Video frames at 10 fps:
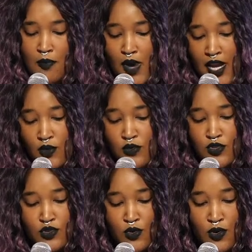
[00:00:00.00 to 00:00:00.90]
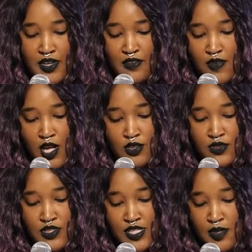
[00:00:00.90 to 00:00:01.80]
My own story
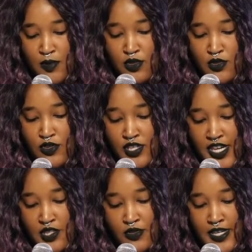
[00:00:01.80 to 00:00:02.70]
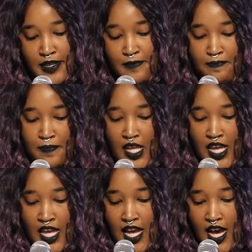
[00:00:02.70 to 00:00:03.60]
follows a similar trajectory.
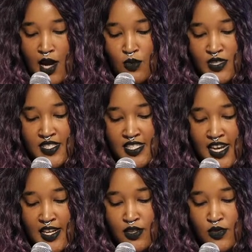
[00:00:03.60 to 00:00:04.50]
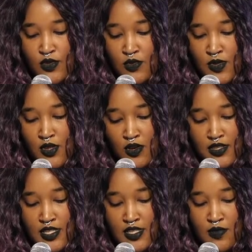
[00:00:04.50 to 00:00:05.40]
I wasn't diagnosed with
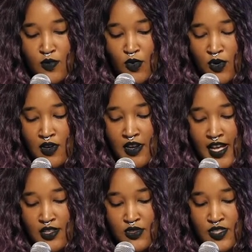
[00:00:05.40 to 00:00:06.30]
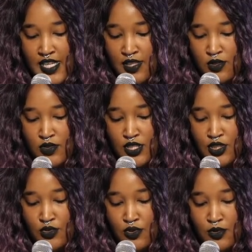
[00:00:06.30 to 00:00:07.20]
autism or Ehlers-Danlos
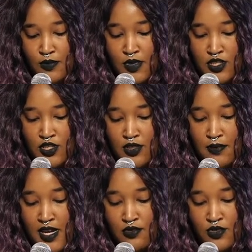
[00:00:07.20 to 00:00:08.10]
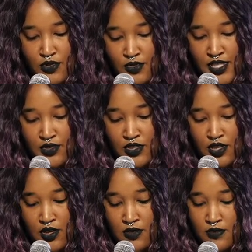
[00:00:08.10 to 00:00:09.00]
syndrome until about 2 years
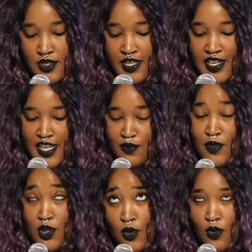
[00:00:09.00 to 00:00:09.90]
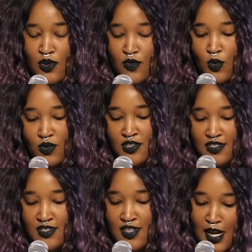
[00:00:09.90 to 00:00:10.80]
ago, even though, of
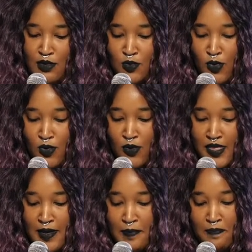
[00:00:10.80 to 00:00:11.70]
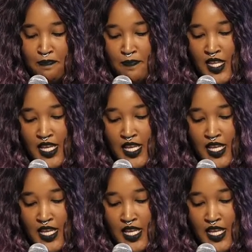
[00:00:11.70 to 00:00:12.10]
course, I was born with them.